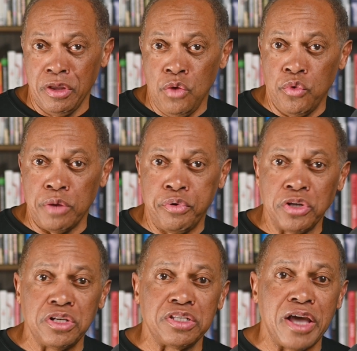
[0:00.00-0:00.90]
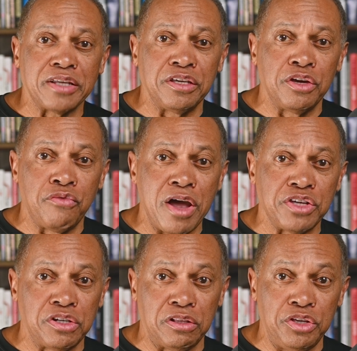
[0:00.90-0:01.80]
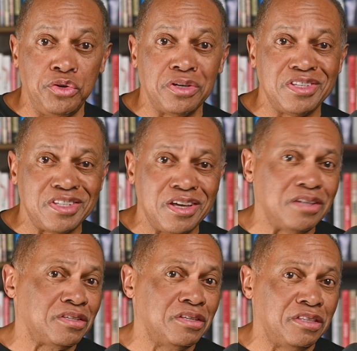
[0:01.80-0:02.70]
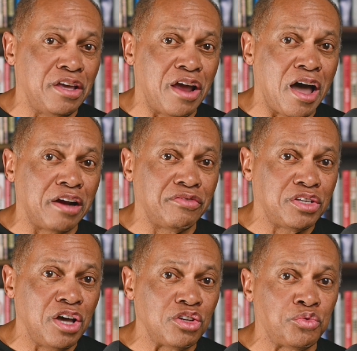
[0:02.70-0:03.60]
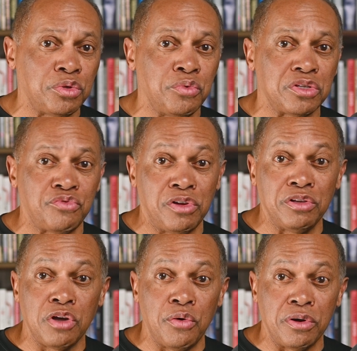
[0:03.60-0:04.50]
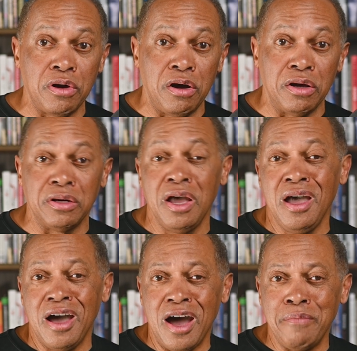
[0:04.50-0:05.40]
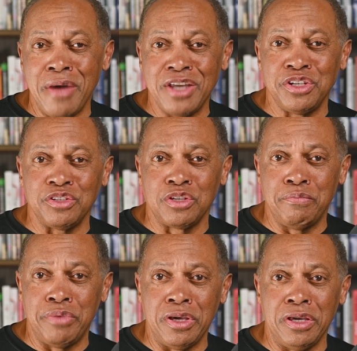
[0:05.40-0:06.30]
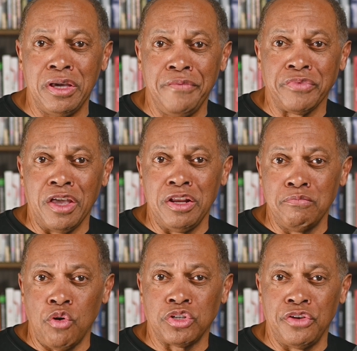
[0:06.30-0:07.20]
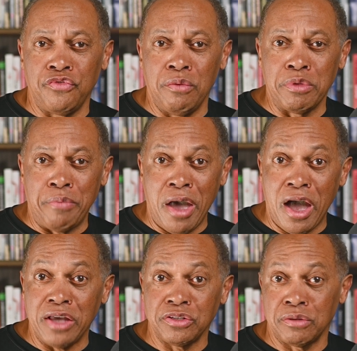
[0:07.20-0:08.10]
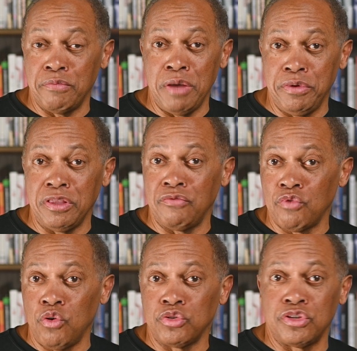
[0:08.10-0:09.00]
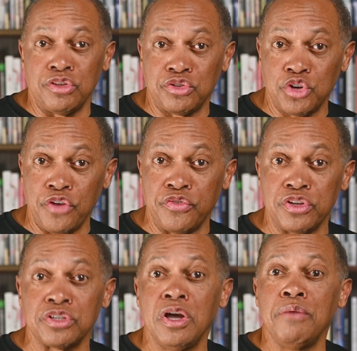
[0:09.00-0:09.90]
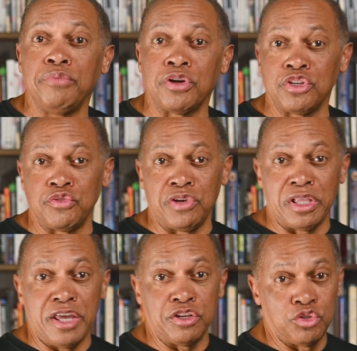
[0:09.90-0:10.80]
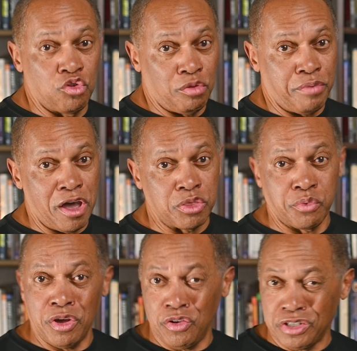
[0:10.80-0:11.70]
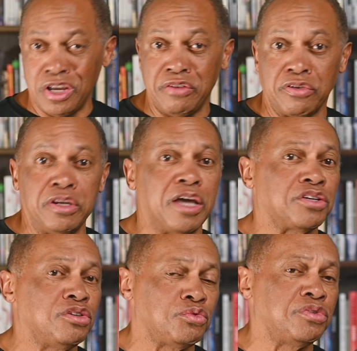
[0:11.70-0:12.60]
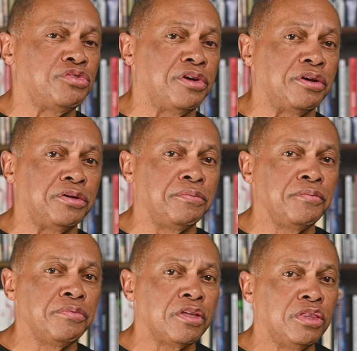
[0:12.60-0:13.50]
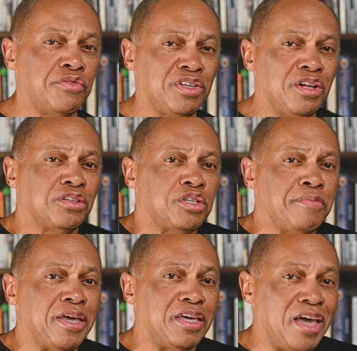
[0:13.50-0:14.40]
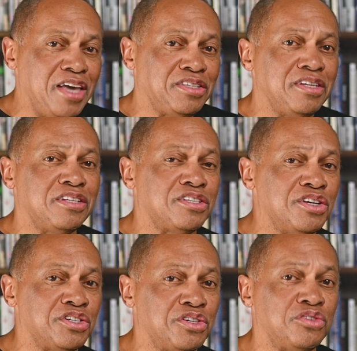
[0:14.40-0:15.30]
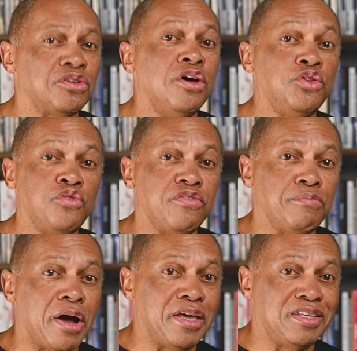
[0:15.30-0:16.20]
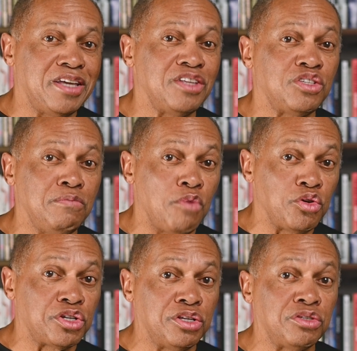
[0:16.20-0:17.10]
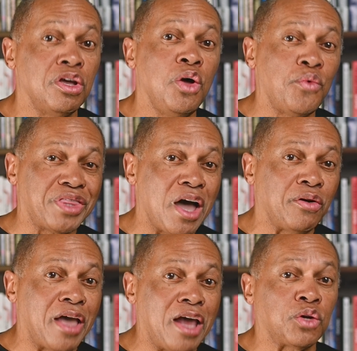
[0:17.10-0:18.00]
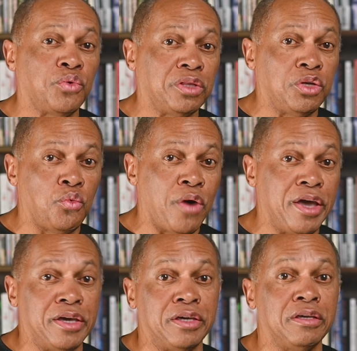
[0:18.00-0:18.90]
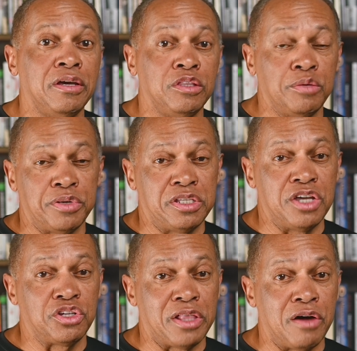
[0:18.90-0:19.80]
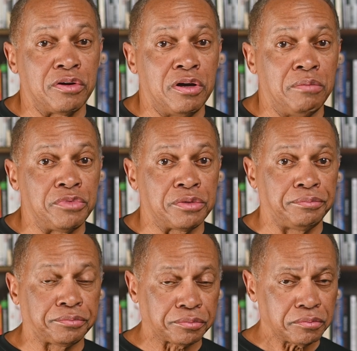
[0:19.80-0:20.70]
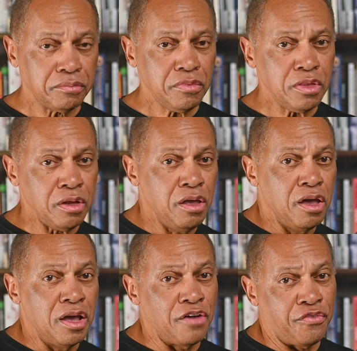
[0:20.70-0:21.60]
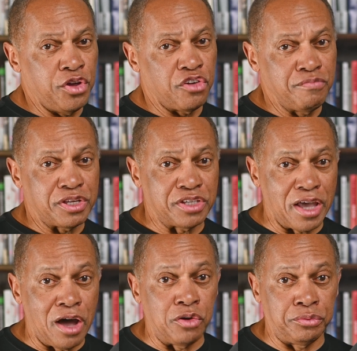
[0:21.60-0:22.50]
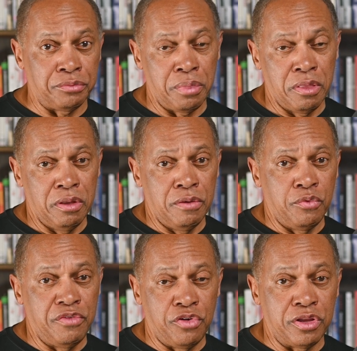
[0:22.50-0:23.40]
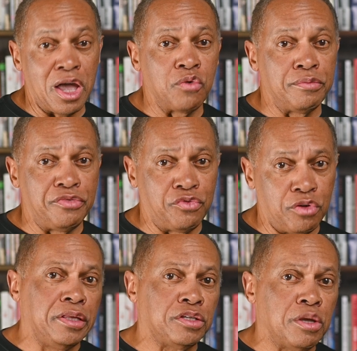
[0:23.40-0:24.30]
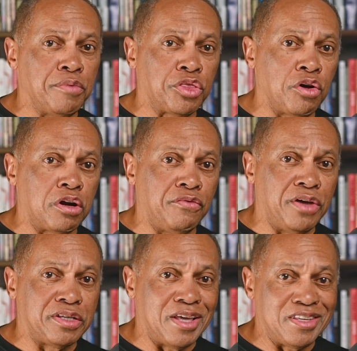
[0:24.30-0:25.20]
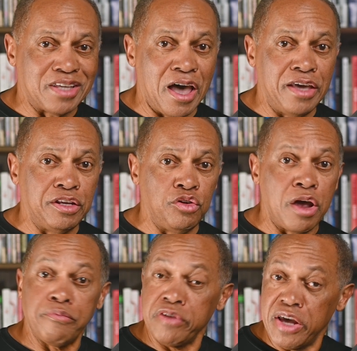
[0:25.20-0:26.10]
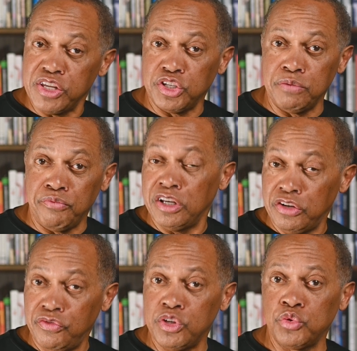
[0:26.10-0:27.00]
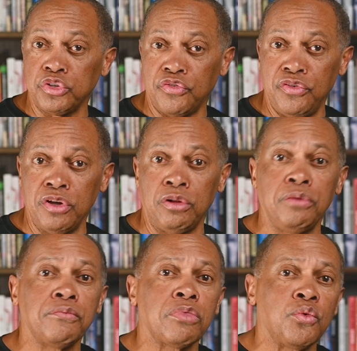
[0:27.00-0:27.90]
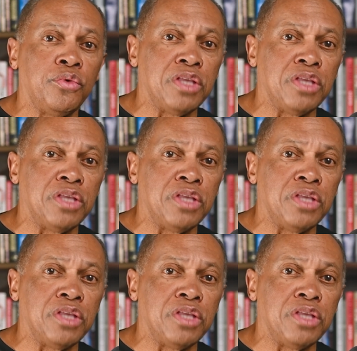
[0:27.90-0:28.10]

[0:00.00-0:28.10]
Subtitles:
When a person is acting irrationally, you can sense that they're out of touch with what's really going on. I imagine it to be an emotion from the past, maybe that rose to the surface because a related neural pathway or set of connections were triggered. The result is making hasty decisions driven by intense emotions without adequately weighing the potential outcomes. Now, fear of missing out. We've heard that one before. This can be thought of as anxiety or apprehension individuals feel when